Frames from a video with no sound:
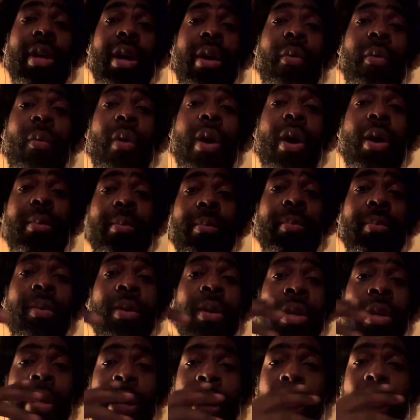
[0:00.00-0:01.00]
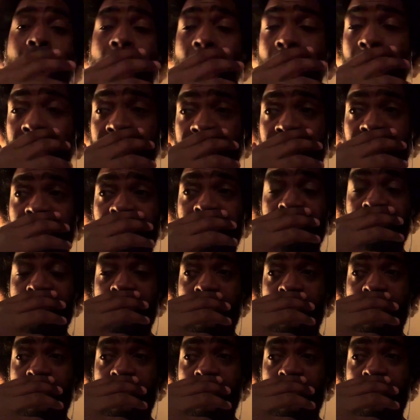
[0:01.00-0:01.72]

around art